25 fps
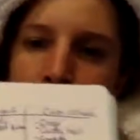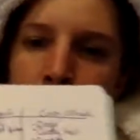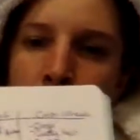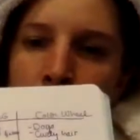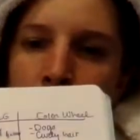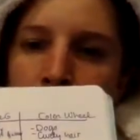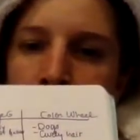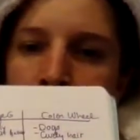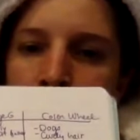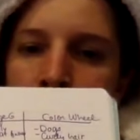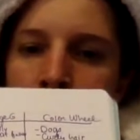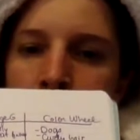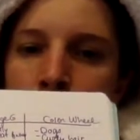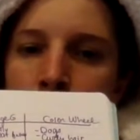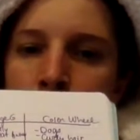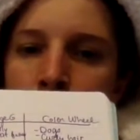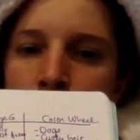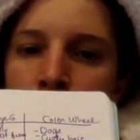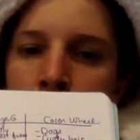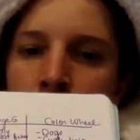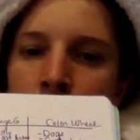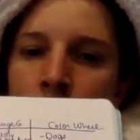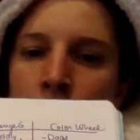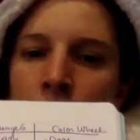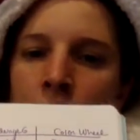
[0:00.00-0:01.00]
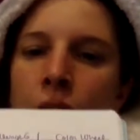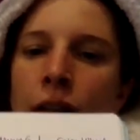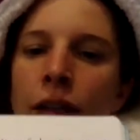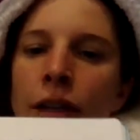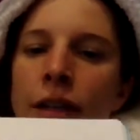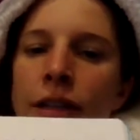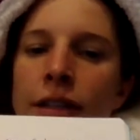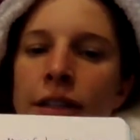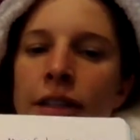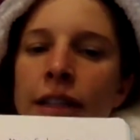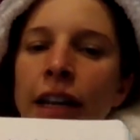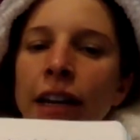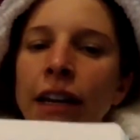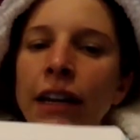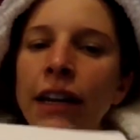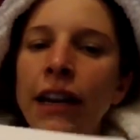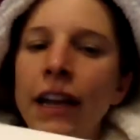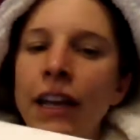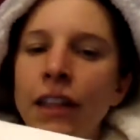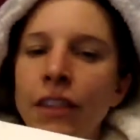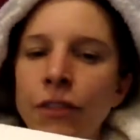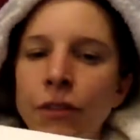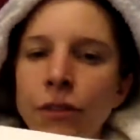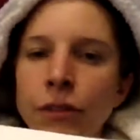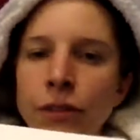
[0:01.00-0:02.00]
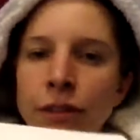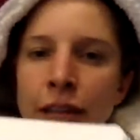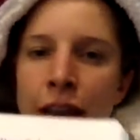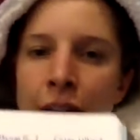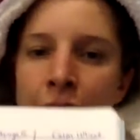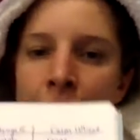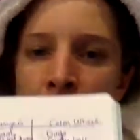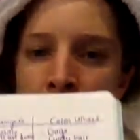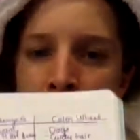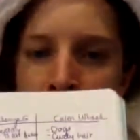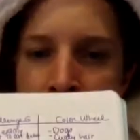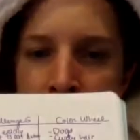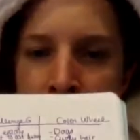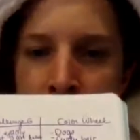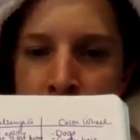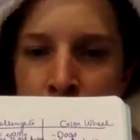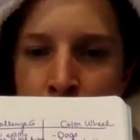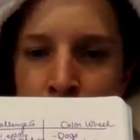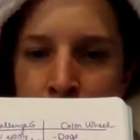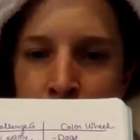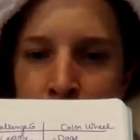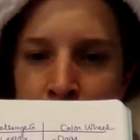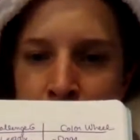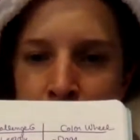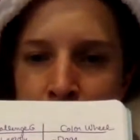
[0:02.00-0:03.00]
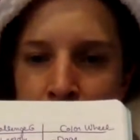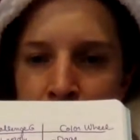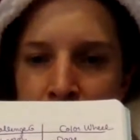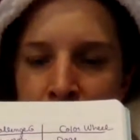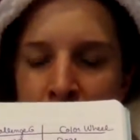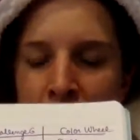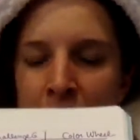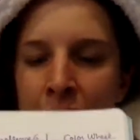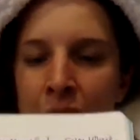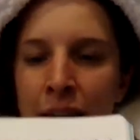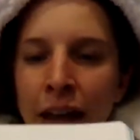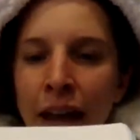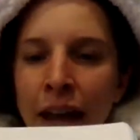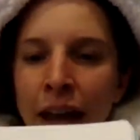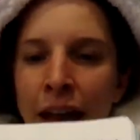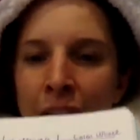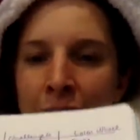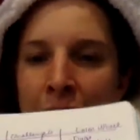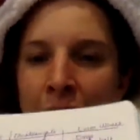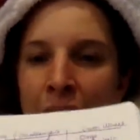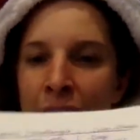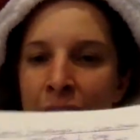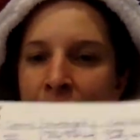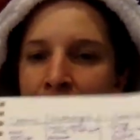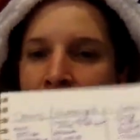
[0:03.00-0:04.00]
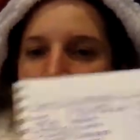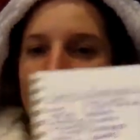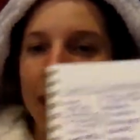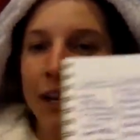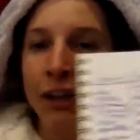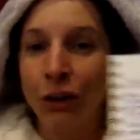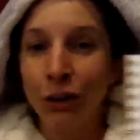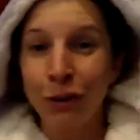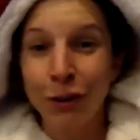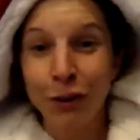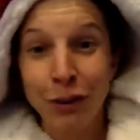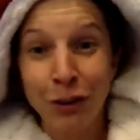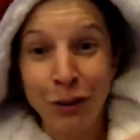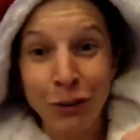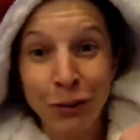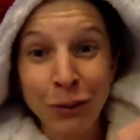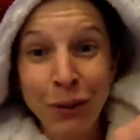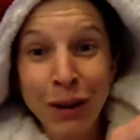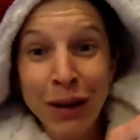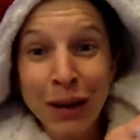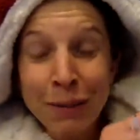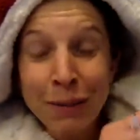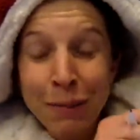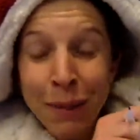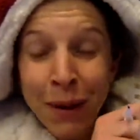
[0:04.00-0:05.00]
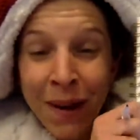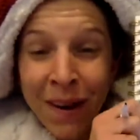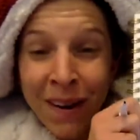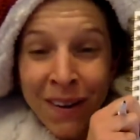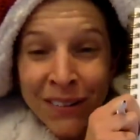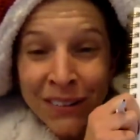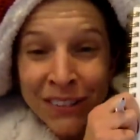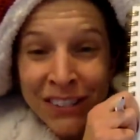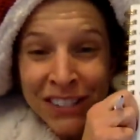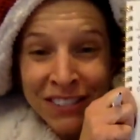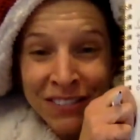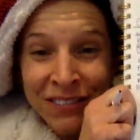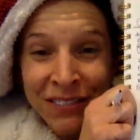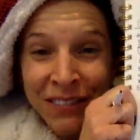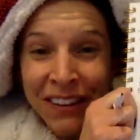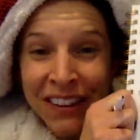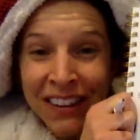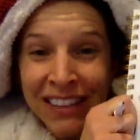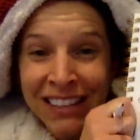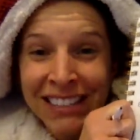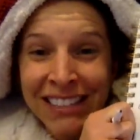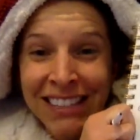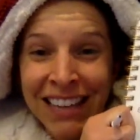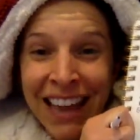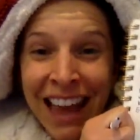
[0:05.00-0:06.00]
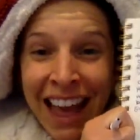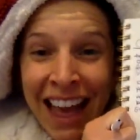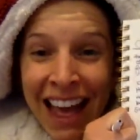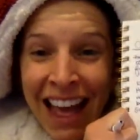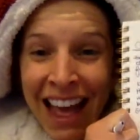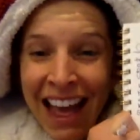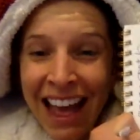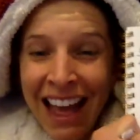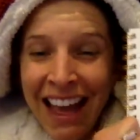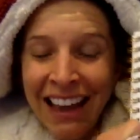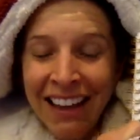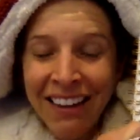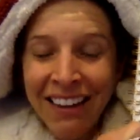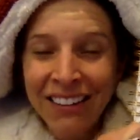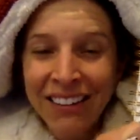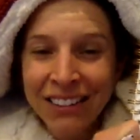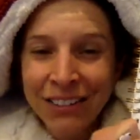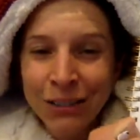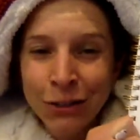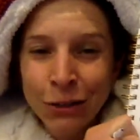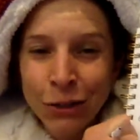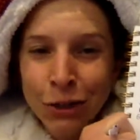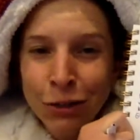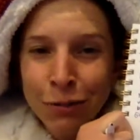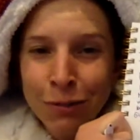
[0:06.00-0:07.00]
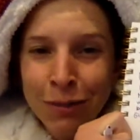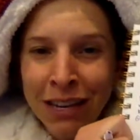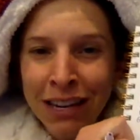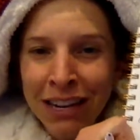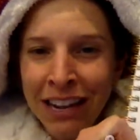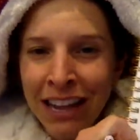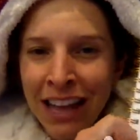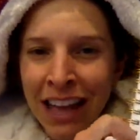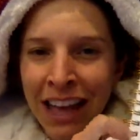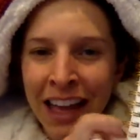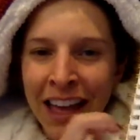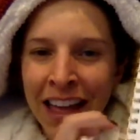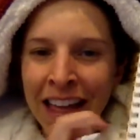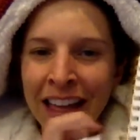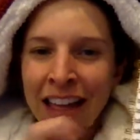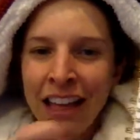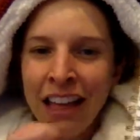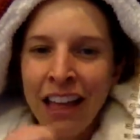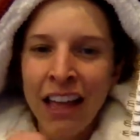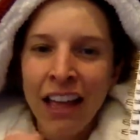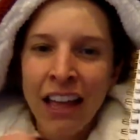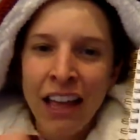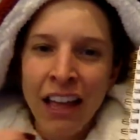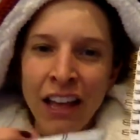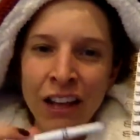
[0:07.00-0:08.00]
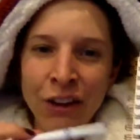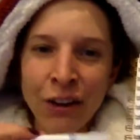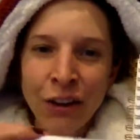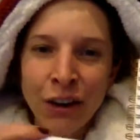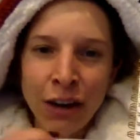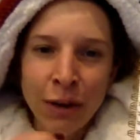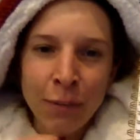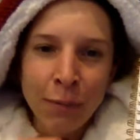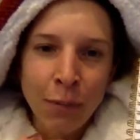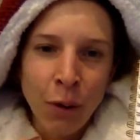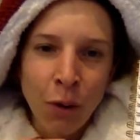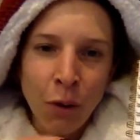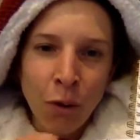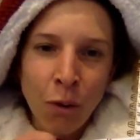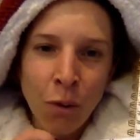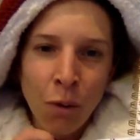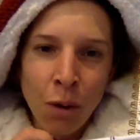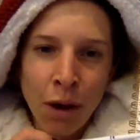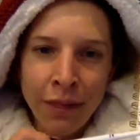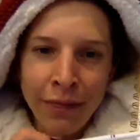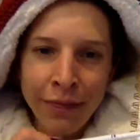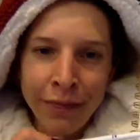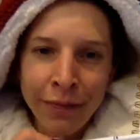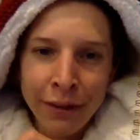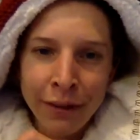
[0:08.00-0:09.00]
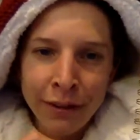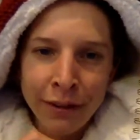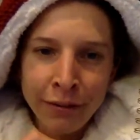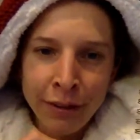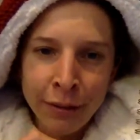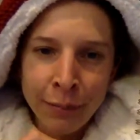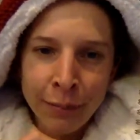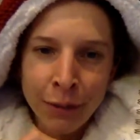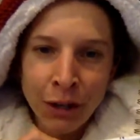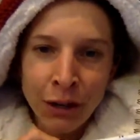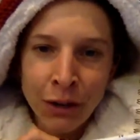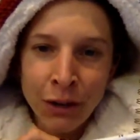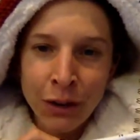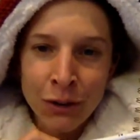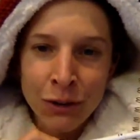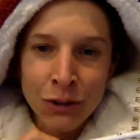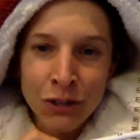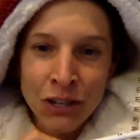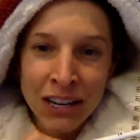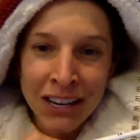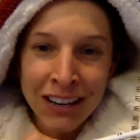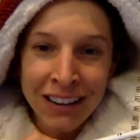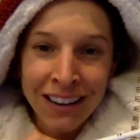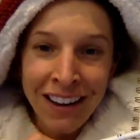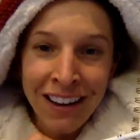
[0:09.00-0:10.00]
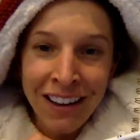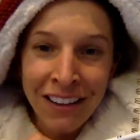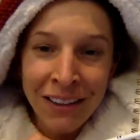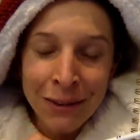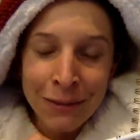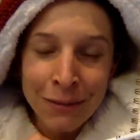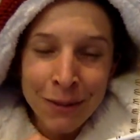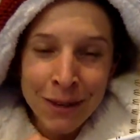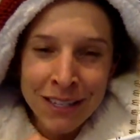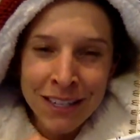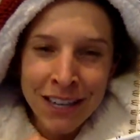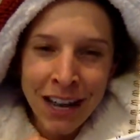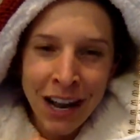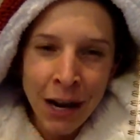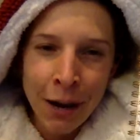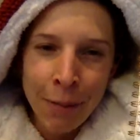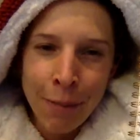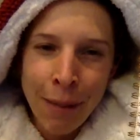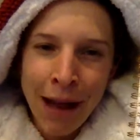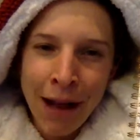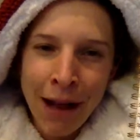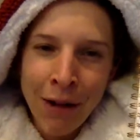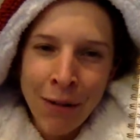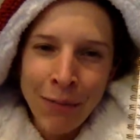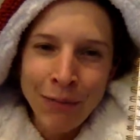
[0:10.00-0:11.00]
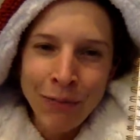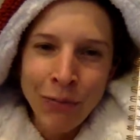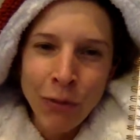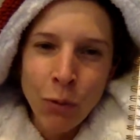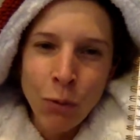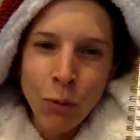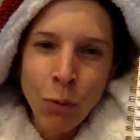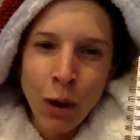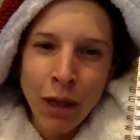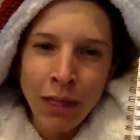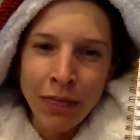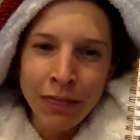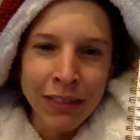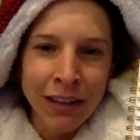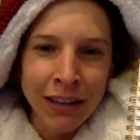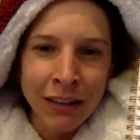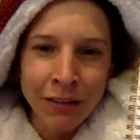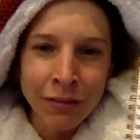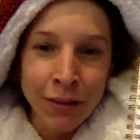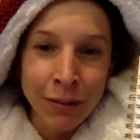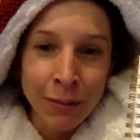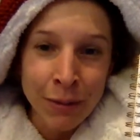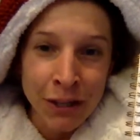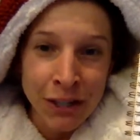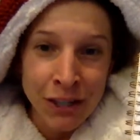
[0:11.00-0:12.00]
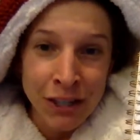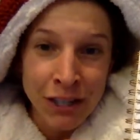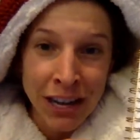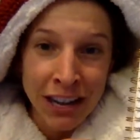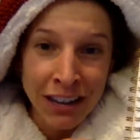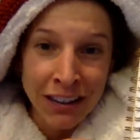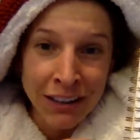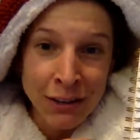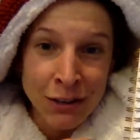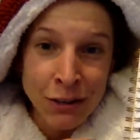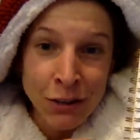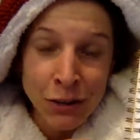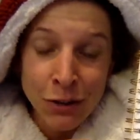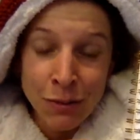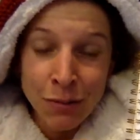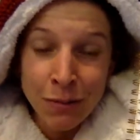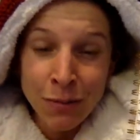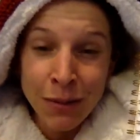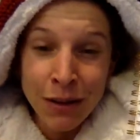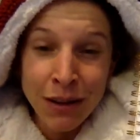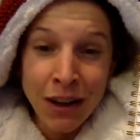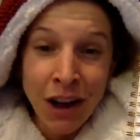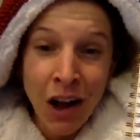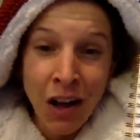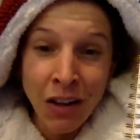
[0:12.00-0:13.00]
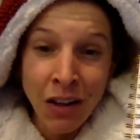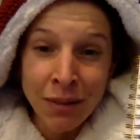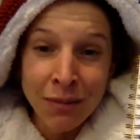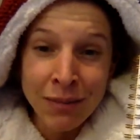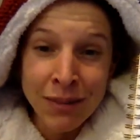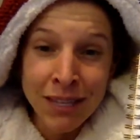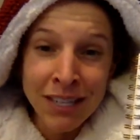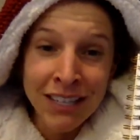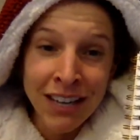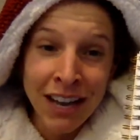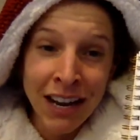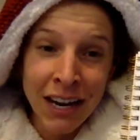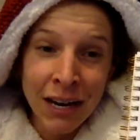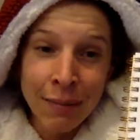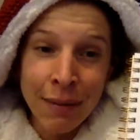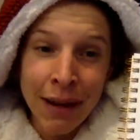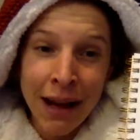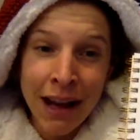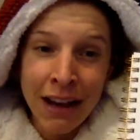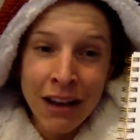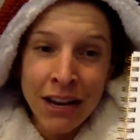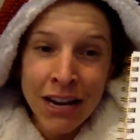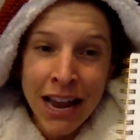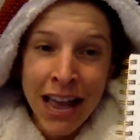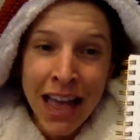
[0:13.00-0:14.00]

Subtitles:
right? Sunday through Saturday. And then your 3 posts for the day on social media, you're going to pull one thing from your coaching column to talk about, one thing from your challenge group column to talk about,